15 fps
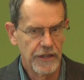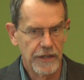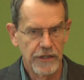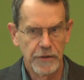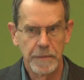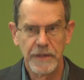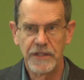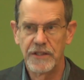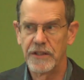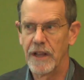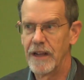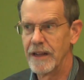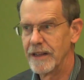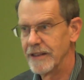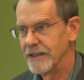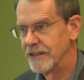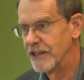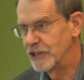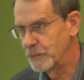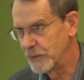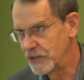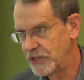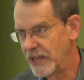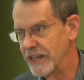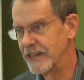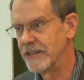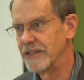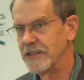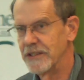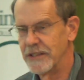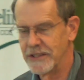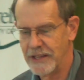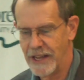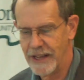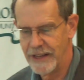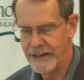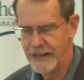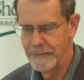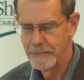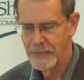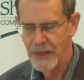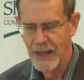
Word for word: and Dismas, uh, Dismal Scientist Society.